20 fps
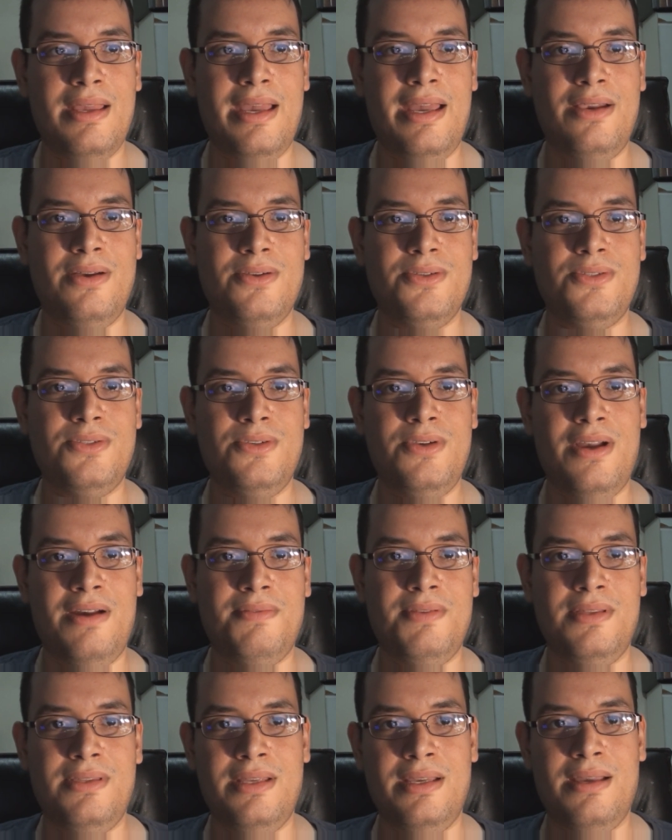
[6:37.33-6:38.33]
And also, you
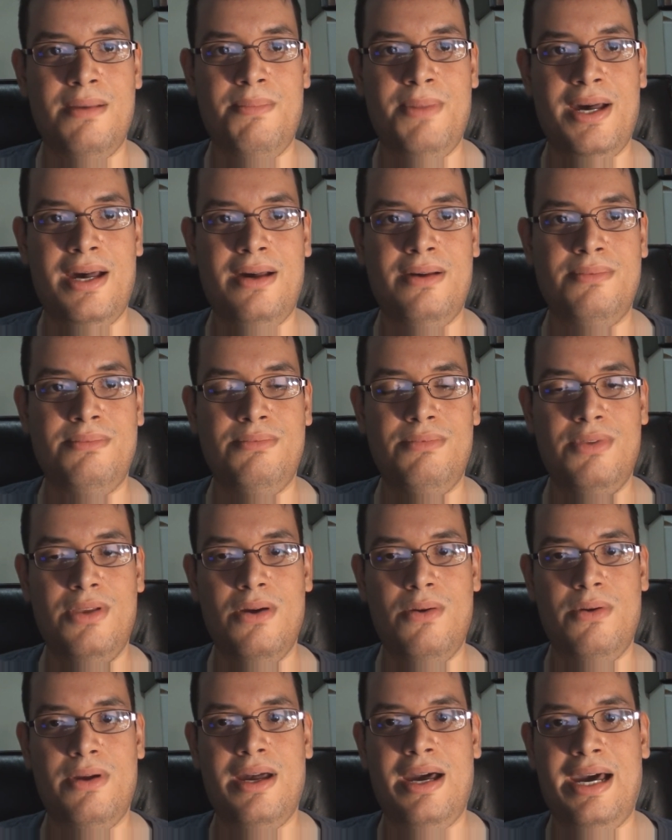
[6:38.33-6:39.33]
have to think about
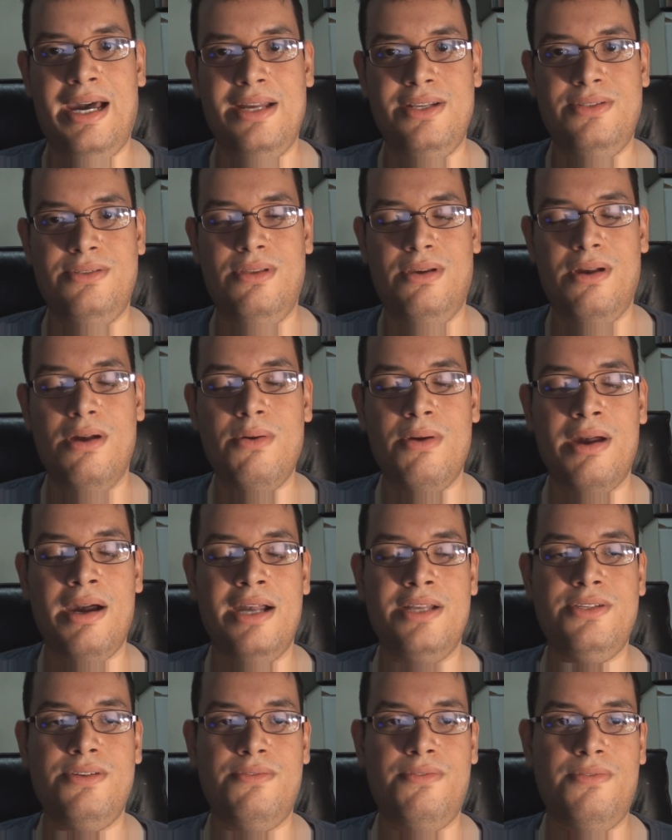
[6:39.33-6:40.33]
the
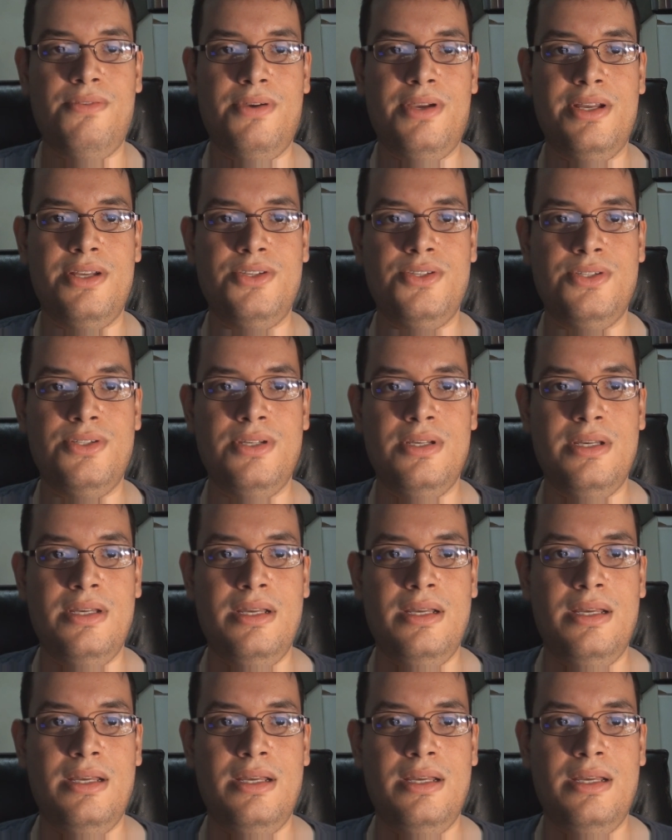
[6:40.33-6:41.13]
Gokaiger footage.